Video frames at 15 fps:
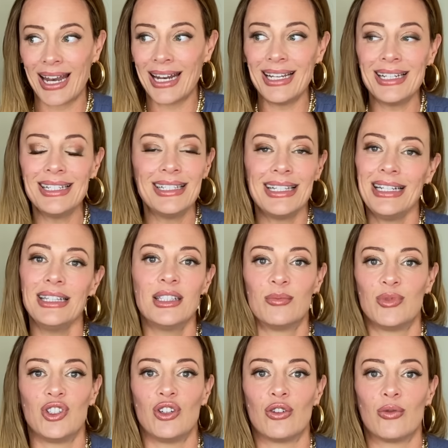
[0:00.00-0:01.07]
I didn't need
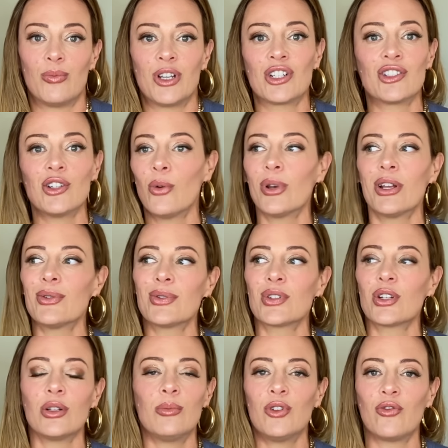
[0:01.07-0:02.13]
them to because no one else was
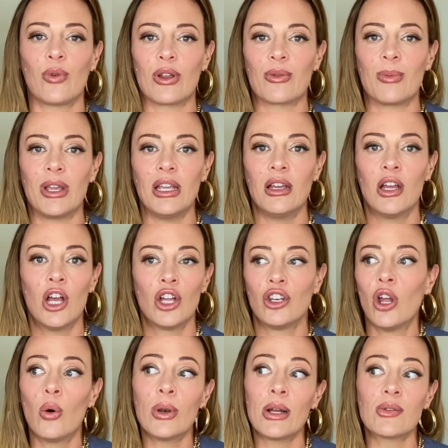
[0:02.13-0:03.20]
going to move with me.
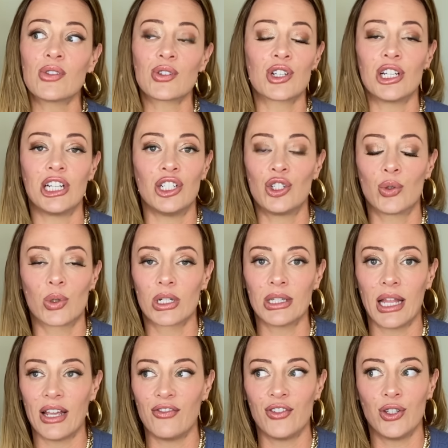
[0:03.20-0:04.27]
No one else was going to endure
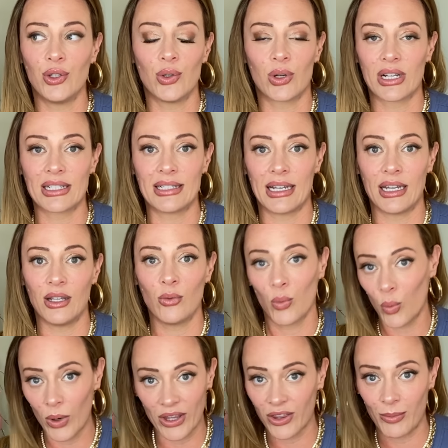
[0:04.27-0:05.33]
life in New York City
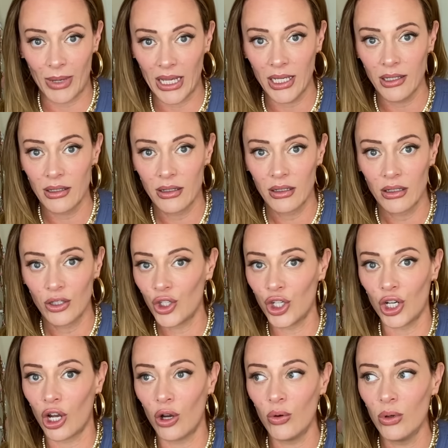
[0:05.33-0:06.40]
with me. You
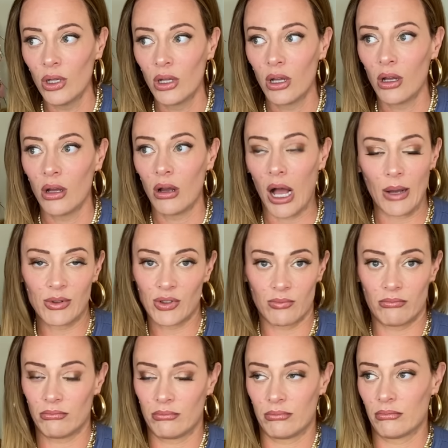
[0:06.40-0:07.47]
know, I was
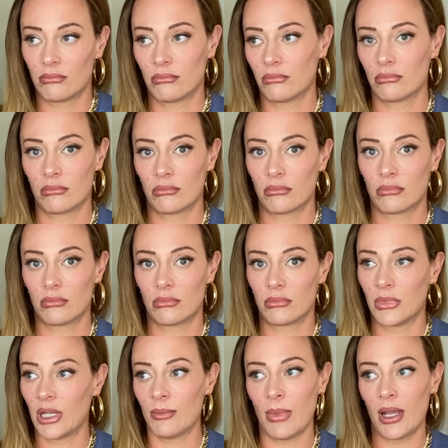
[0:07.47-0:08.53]

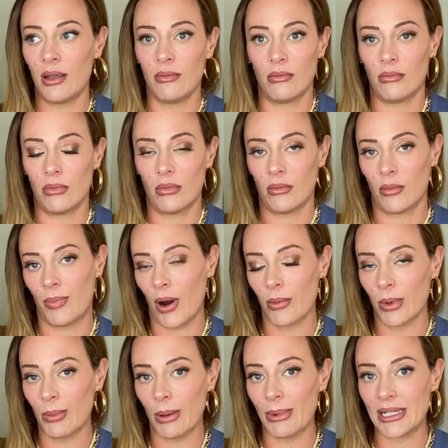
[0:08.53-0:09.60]
in my
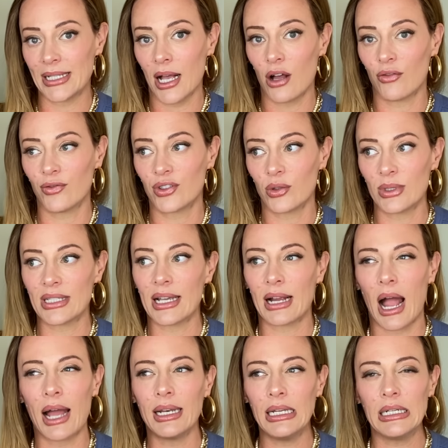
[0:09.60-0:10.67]
apartment by myself. So it's like
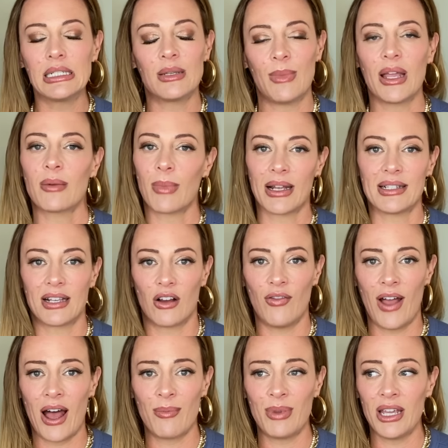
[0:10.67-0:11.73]
I needed to make myself
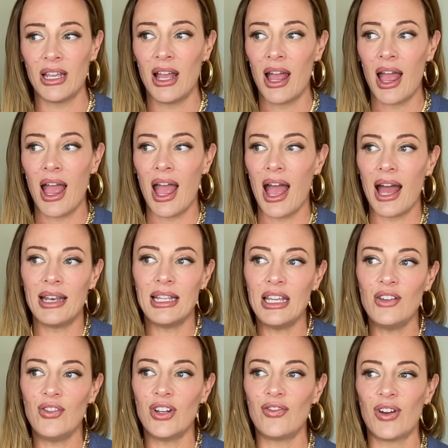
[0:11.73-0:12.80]
happy. And
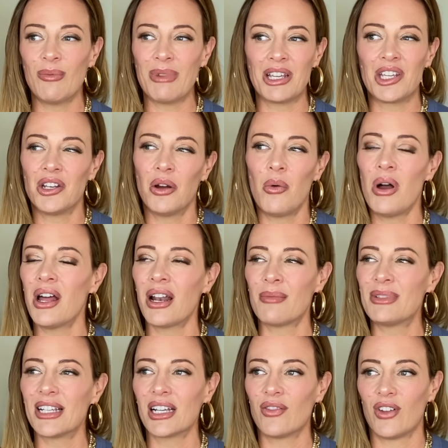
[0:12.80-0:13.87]
even if I'm like, you know what,
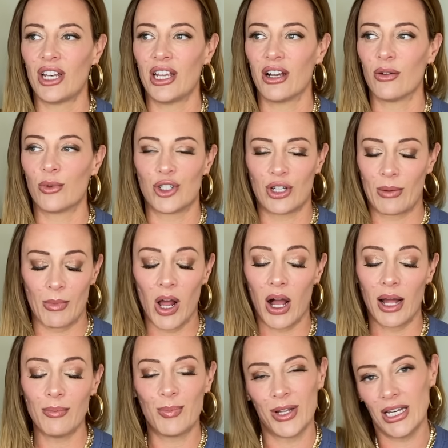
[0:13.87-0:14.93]
I'm sick of it here, which I'm
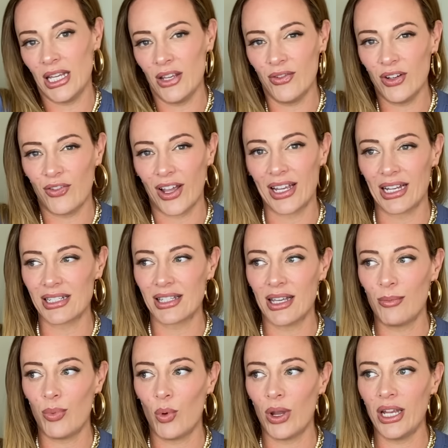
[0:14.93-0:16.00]
not, but even if I get to
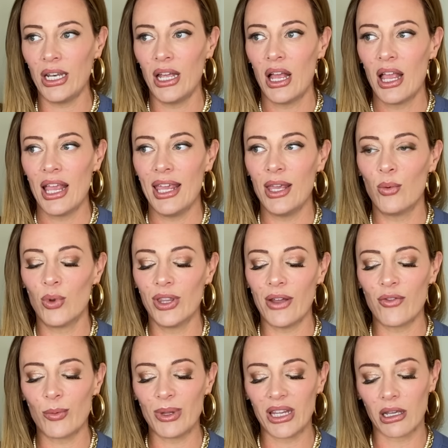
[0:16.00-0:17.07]
that point, it will
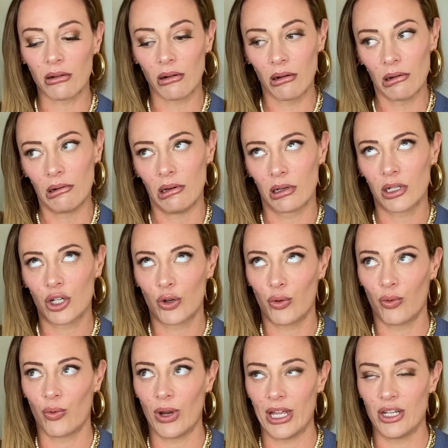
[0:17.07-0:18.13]
never be like, oh,
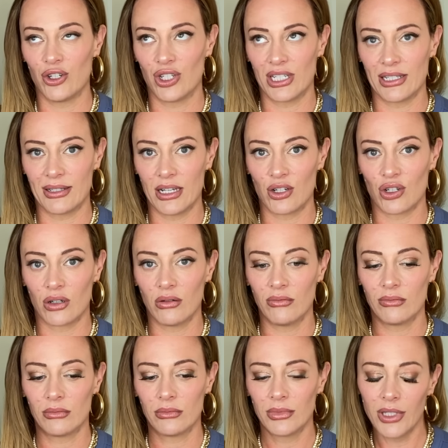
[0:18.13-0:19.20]
cringe decision.
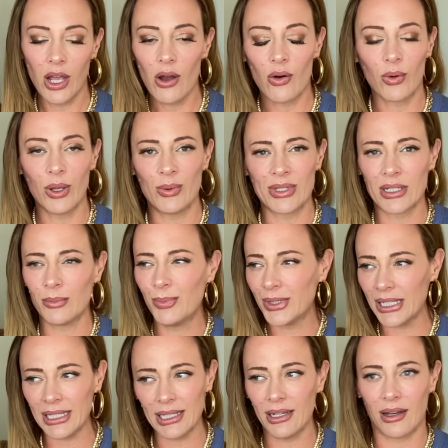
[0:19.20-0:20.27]
No, it was a
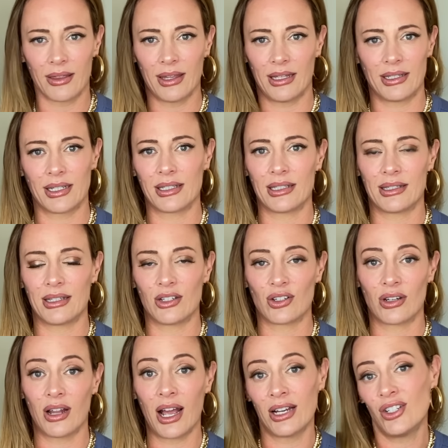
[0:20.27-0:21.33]
completely authentic
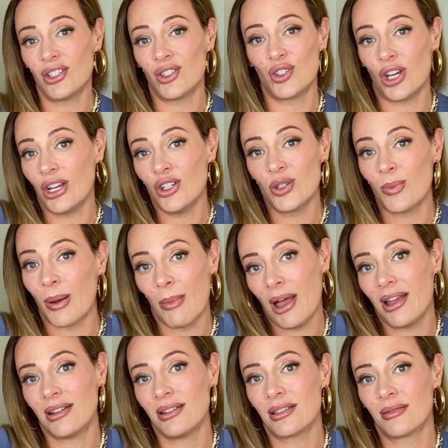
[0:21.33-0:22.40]
decision. I just changed my
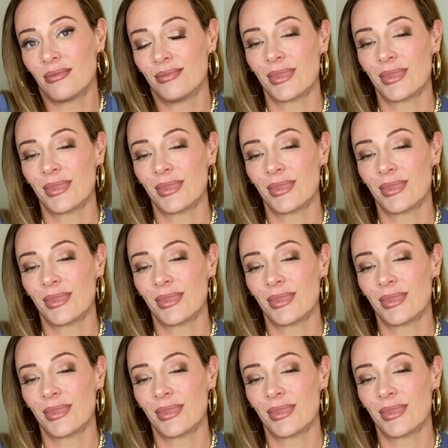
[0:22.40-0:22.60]
mind.